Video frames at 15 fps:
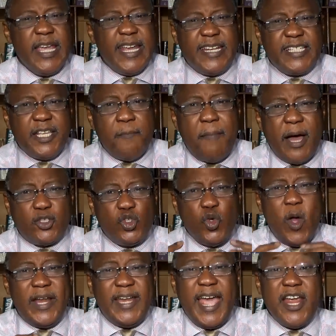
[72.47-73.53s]
It is about
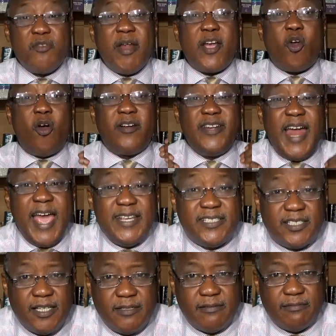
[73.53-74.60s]
you and I
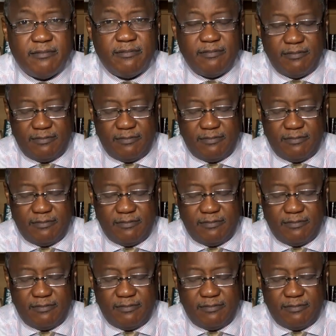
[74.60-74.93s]
recognizing